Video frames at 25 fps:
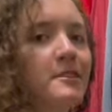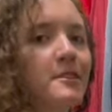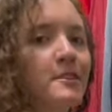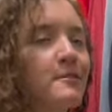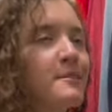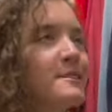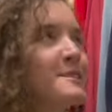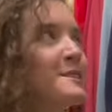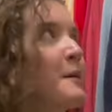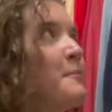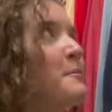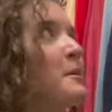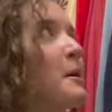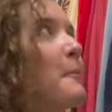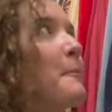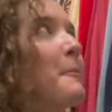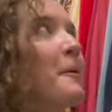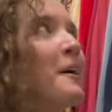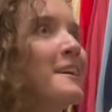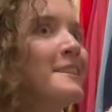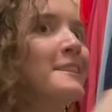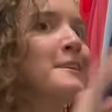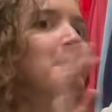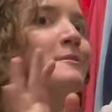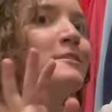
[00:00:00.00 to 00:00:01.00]
do is I'm gonna
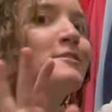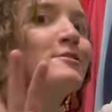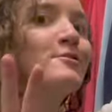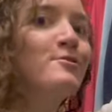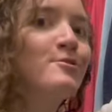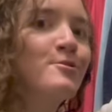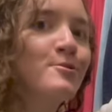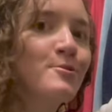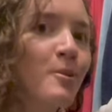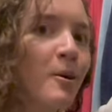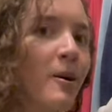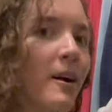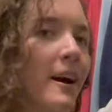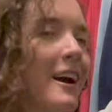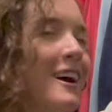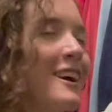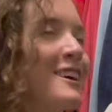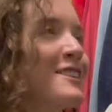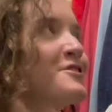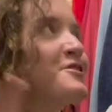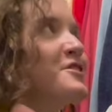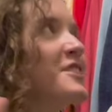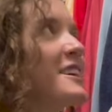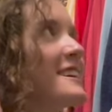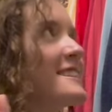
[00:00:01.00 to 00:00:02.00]
put them in
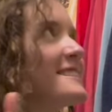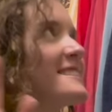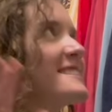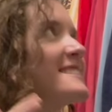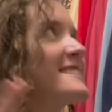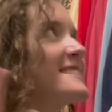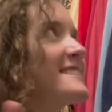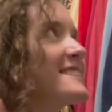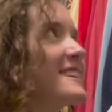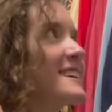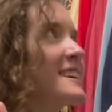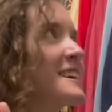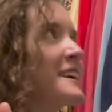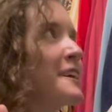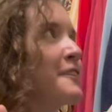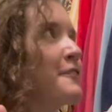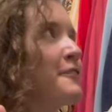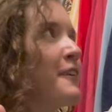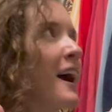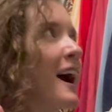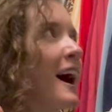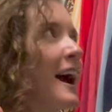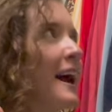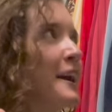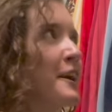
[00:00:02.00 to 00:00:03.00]
storage and see if
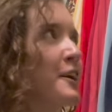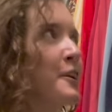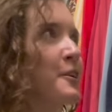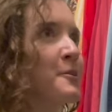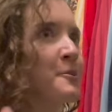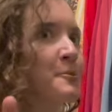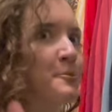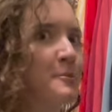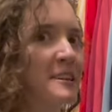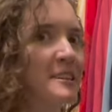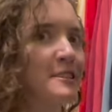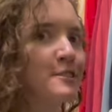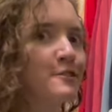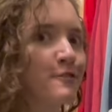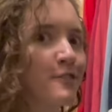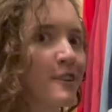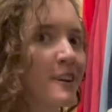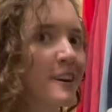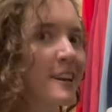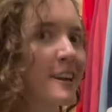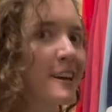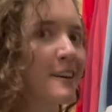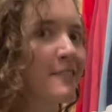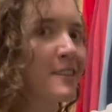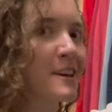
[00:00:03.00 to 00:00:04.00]
I reach for
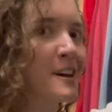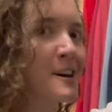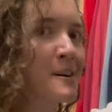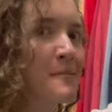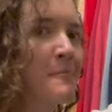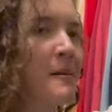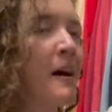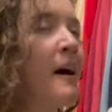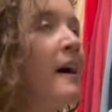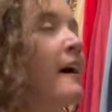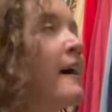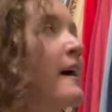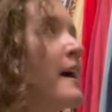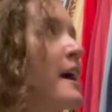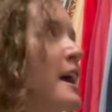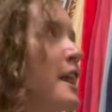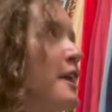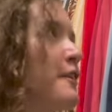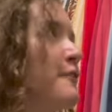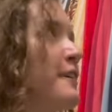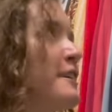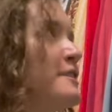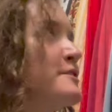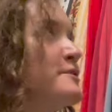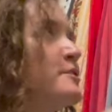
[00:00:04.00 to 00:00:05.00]
any of them. And
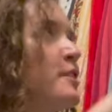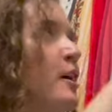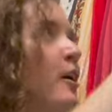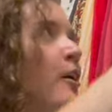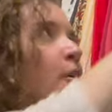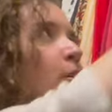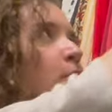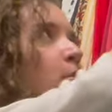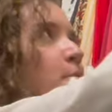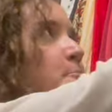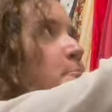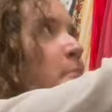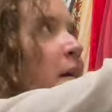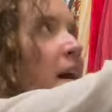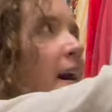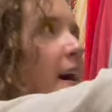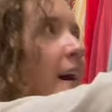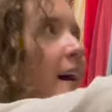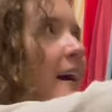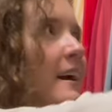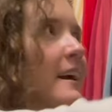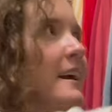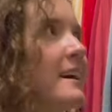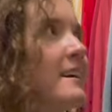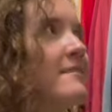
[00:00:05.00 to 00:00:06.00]
if I don't
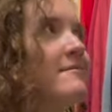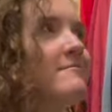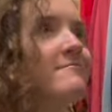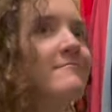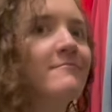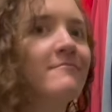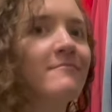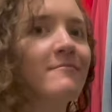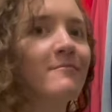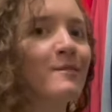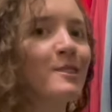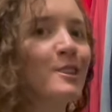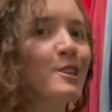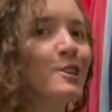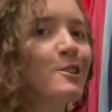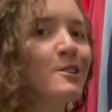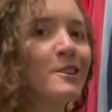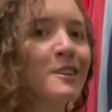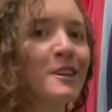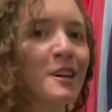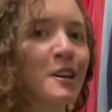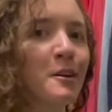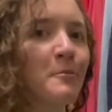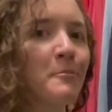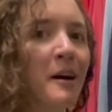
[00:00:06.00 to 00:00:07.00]
by
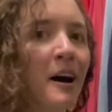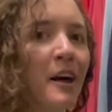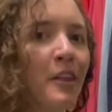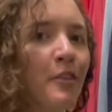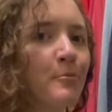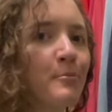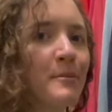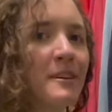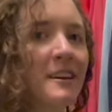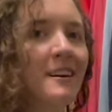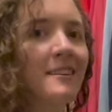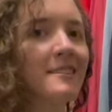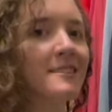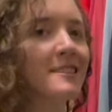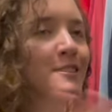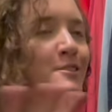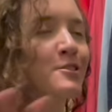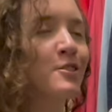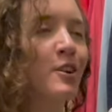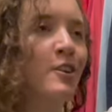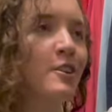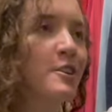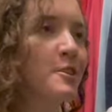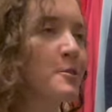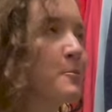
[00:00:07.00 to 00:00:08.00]
literally in a month because it's
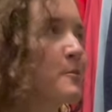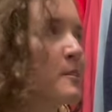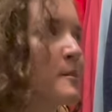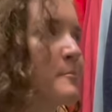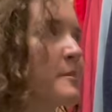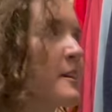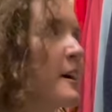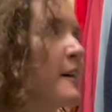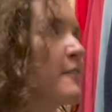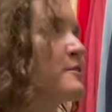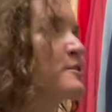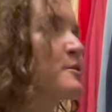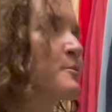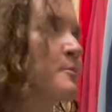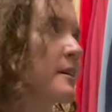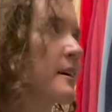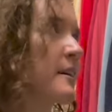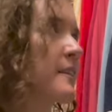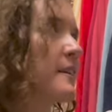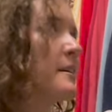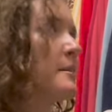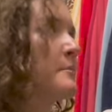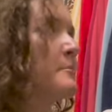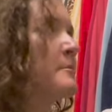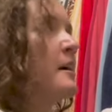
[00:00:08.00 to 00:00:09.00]
already warm enough to wear
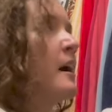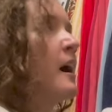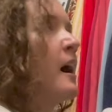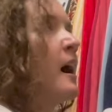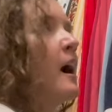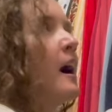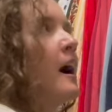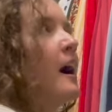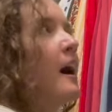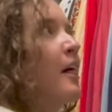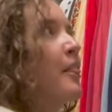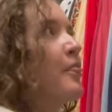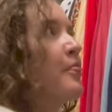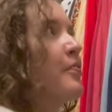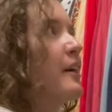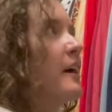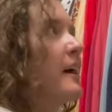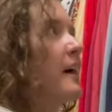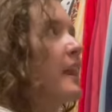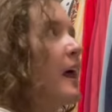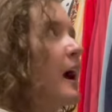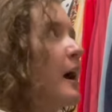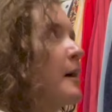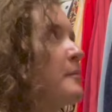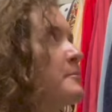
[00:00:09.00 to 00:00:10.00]
them,
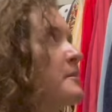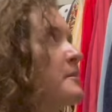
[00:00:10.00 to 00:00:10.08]
then I'm